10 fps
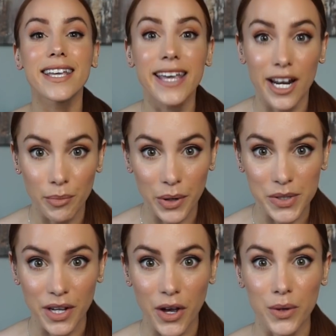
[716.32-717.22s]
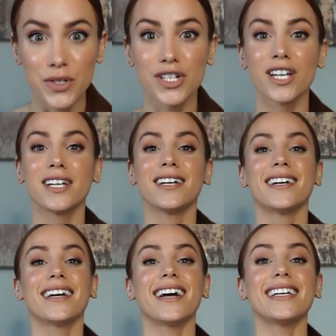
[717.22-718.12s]
get a posing coach.
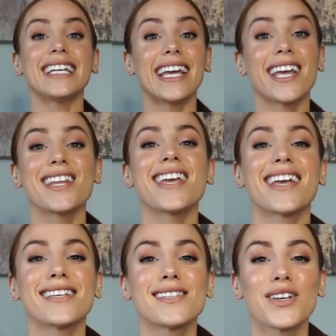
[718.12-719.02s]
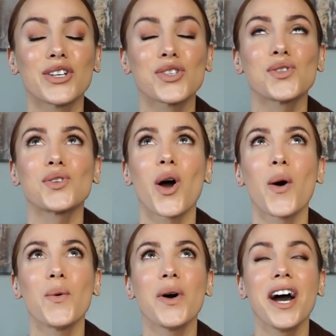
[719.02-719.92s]
It is
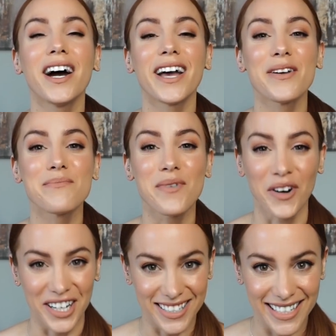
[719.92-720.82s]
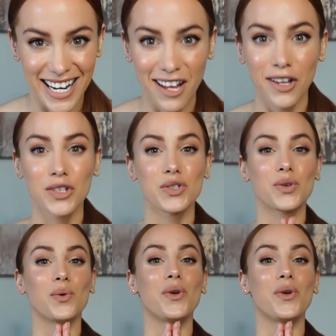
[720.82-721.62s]
so important to